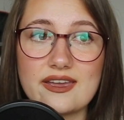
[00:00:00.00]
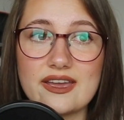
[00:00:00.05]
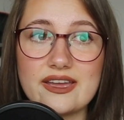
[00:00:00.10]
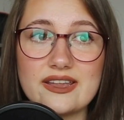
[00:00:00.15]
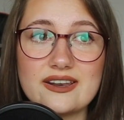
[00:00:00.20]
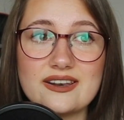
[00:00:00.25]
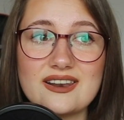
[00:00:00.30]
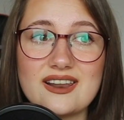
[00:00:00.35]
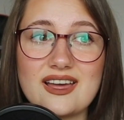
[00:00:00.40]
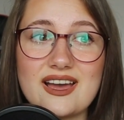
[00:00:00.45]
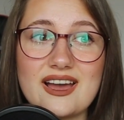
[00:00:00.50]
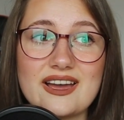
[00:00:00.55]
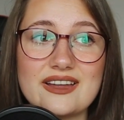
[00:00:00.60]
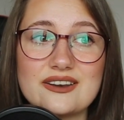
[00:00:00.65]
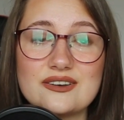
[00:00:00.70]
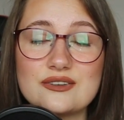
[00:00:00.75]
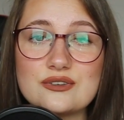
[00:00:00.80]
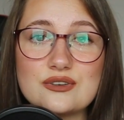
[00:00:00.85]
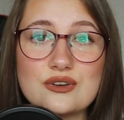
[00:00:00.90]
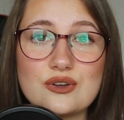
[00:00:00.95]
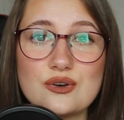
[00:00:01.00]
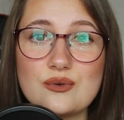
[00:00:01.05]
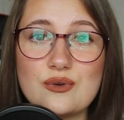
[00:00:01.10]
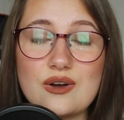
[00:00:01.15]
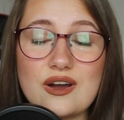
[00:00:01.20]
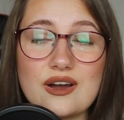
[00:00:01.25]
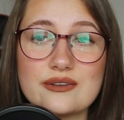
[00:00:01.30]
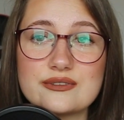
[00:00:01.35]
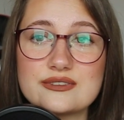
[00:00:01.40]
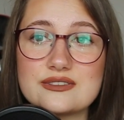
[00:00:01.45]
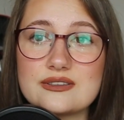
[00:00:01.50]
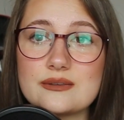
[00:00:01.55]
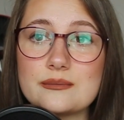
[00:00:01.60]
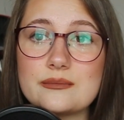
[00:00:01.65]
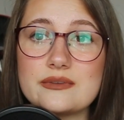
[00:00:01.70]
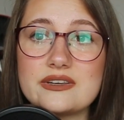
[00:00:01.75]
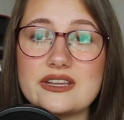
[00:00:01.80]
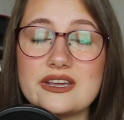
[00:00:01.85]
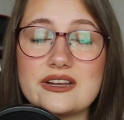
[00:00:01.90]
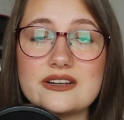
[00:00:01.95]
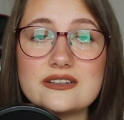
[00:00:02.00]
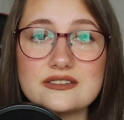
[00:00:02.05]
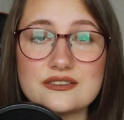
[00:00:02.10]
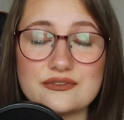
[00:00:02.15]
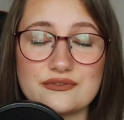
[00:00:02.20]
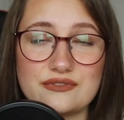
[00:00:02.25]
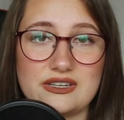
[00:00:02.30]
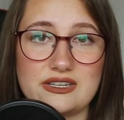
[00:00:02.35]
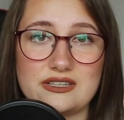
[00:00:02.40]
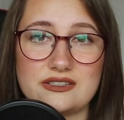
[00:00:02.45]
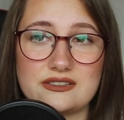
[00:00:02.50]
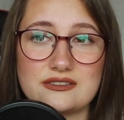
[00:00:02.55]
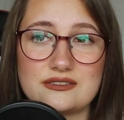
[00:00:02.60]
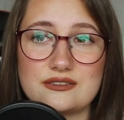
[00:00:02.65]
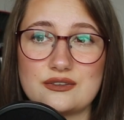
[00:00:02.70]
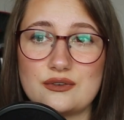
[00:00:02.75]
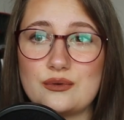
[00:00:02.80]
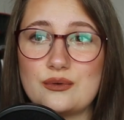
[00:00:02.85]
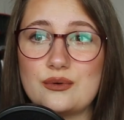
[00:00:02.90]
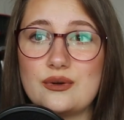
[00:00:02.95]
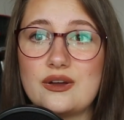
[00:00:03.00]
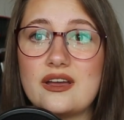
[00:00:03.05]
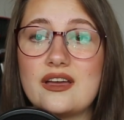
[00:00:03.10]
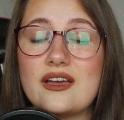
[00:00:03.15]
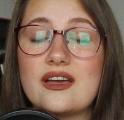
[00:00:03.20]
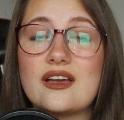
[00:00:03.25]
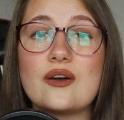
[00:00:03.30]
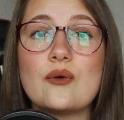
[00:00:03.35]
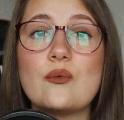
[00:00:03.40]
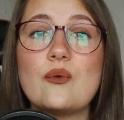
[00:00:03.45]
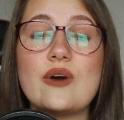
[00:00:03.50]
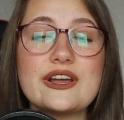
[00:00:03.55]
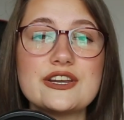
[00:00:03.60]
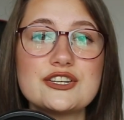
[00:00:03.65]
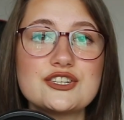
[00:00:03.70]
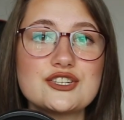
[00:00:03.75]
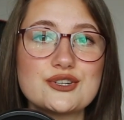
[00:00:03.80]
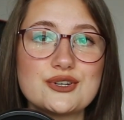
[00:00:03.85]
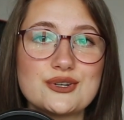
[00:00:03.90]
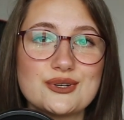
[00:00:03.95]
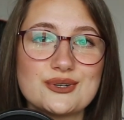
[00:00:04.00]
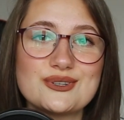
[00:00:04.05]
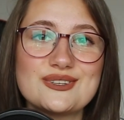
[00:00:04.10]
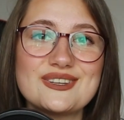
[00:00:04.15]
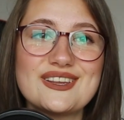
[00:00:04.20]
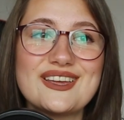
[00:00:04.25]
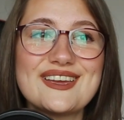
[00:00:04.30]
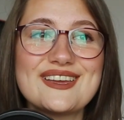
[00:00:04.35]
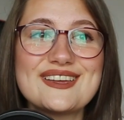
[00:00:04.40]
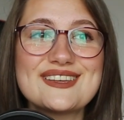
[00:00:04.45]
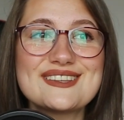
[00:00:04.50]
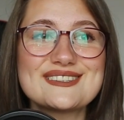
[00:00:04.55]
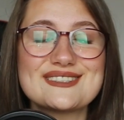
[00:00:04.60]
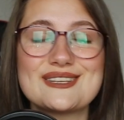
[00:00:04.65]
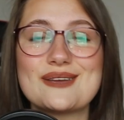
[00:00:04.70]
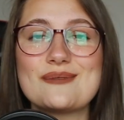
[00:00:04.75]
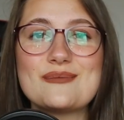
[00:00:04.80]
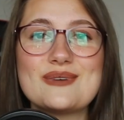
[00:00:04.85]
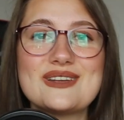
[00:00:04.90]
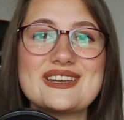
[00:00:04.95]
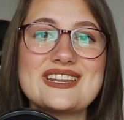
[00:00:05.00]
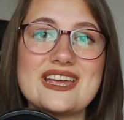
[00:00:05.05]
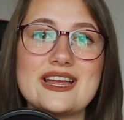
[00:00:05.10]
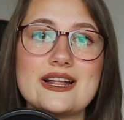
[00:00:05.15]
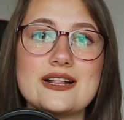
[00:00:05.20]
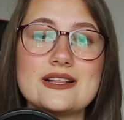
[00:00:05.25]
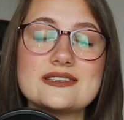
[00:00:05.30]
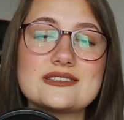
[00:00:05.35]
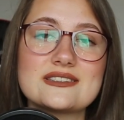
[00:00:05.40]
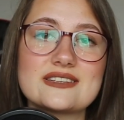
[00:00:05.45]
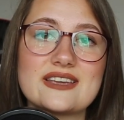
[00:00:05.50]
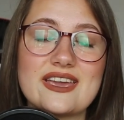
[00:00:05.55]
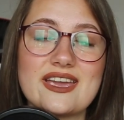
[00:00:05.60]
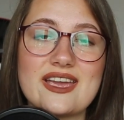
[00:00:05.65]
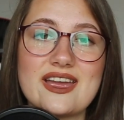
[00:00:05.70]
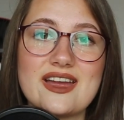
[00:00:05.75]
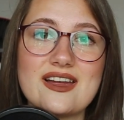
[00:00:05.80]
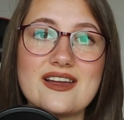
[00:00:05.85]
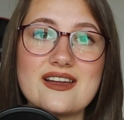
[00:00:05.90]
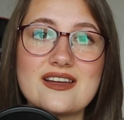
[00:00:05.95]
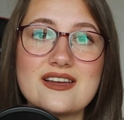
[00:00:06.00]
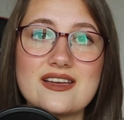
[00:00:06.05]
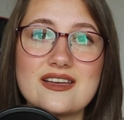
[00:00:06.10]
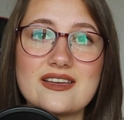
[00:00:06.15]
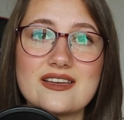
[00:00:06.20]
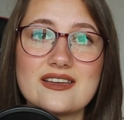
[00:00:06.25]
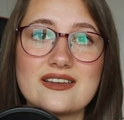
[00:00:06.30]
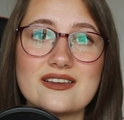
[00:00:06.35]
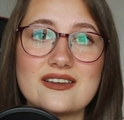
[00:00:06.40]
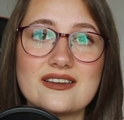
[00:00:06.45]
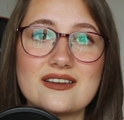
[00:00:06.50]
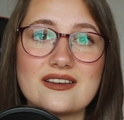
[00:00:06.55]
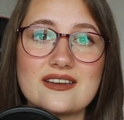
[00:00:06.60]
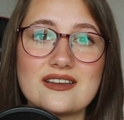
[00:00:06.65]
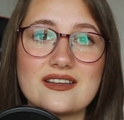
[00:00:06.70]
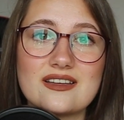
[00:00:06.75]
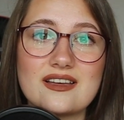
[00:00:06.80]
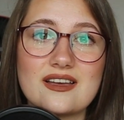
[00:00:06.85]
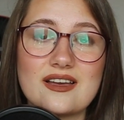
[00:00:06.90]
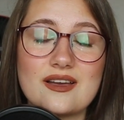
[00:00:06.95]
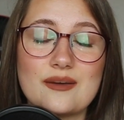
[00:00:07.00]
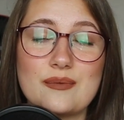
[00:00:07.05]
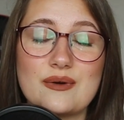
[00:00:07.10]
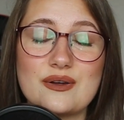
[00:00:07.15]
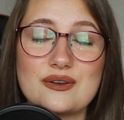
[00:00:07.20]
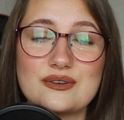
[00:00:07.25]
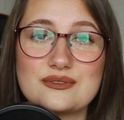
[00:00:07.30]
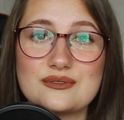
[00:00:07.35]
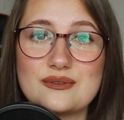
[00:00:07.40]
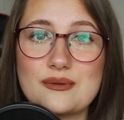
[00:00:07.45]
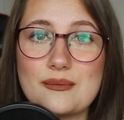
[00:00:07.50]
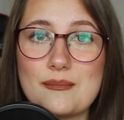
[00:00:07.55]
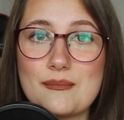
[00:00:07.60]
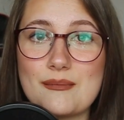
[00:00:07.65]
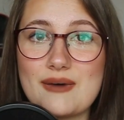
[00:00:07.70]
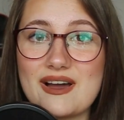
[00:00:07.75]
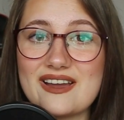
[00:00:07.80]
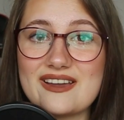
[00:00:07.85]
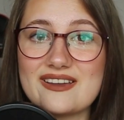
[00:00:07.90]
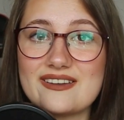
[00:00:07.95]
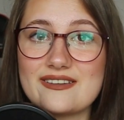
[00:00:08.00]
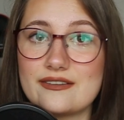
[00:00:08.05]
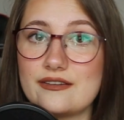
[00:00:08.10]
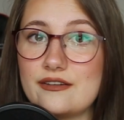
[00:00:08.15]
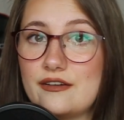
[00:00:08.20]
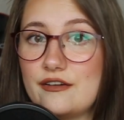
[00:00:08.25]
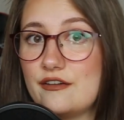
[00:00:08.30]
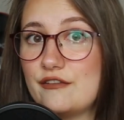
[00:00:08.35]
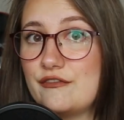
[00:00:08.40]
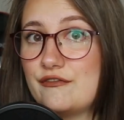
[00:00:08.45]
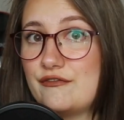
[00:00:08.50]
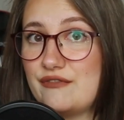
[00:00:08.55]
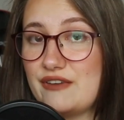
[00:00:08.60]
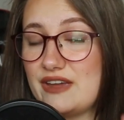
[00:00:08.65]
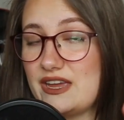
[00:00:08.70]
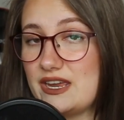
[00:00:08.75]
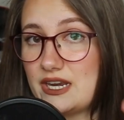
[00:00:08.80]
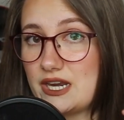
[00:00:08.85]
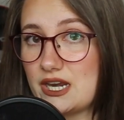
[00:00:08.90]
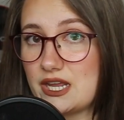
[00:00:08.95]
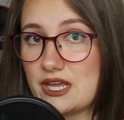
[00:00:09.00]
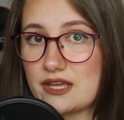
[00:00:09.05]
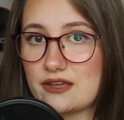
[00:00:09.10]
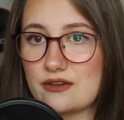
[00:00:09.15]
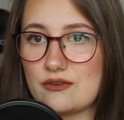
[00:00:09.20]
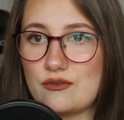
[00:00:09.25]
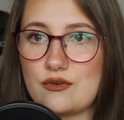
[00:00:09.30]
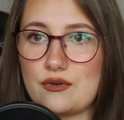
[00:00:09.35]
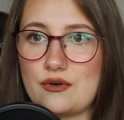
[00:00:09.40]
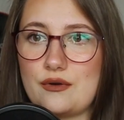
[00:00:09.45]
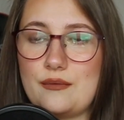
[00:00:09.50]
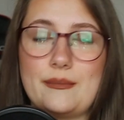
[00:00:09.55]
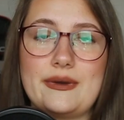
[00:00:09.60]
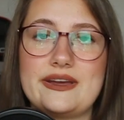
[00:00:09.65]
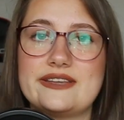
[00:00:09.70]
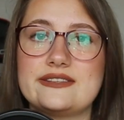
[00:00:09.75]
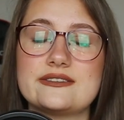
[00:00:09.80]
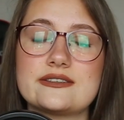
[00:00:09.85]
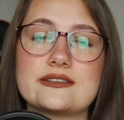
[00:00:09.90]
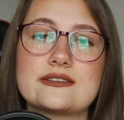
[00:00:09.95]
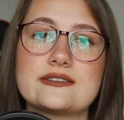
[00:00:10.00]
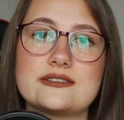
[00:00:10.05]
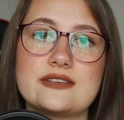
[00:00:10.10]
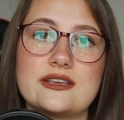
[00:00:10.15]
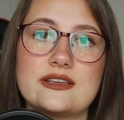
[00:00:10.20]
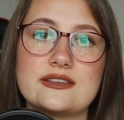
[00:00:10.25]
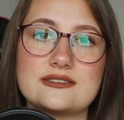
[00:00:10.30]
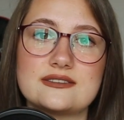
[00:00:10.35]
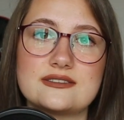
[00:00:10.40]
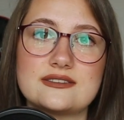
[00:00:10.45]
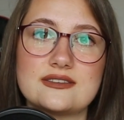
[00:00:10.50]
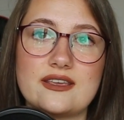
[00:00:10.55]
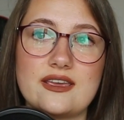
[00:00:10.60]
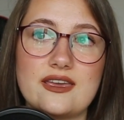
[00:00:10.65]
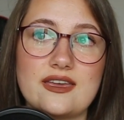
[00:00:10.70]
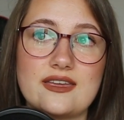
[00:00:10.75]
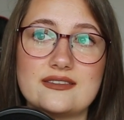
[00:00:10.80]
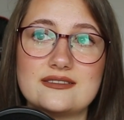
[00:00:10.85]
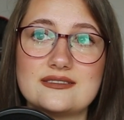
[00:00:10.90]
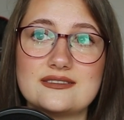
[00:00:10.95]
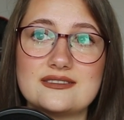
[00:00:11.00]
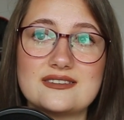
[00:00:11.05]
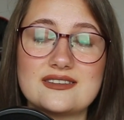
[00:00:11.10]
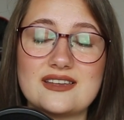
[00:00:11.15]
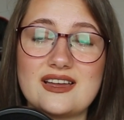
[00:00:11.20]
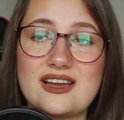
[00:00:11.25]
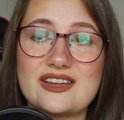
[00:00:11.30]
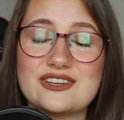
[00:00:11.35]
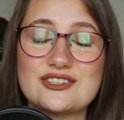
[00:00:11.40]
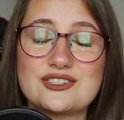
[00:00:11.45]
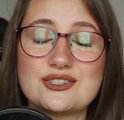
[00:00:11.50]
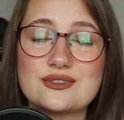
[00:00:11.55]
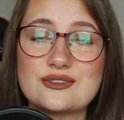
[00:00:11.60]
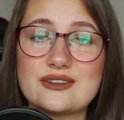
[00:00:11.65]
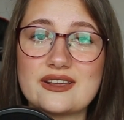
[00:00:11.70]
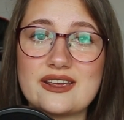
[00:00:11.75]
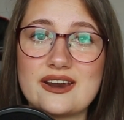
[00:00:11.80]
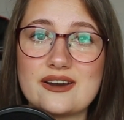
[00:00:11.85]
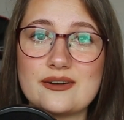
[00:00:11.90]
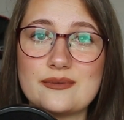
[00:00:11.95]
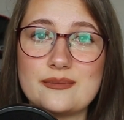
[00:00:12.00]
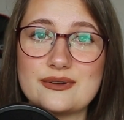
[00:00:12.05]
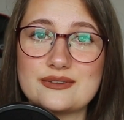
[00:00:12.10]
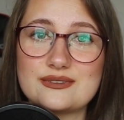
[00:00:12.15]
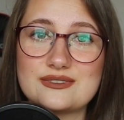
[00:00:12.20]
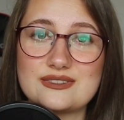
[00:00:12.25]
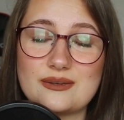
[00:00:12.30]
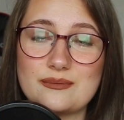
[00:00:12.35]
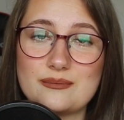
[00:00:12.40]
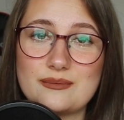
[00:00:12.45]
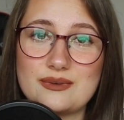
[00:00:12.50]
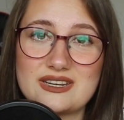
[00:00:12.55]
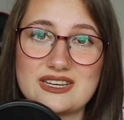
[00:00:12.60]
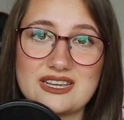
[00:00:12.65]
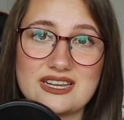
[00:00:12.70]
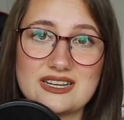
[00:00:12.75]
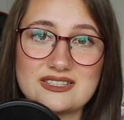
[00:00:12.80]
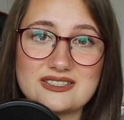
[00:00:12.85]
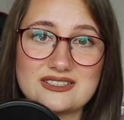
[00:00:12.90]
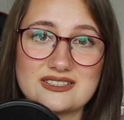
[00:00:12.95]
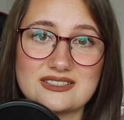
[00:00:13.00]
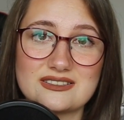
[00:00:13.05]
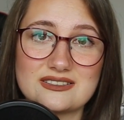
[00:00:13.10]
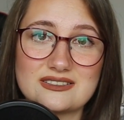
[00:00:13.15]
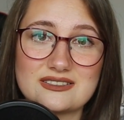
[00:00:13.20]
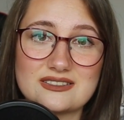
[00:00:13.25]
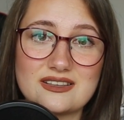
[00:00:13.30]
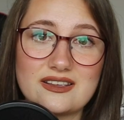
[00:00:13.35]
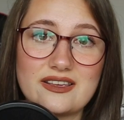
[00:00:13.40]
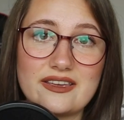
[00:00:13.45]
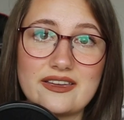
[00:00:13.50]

And I don't know how somebody else feels. So why should somebody else care about my failing or my success? And I shouldn't care about somebody else's.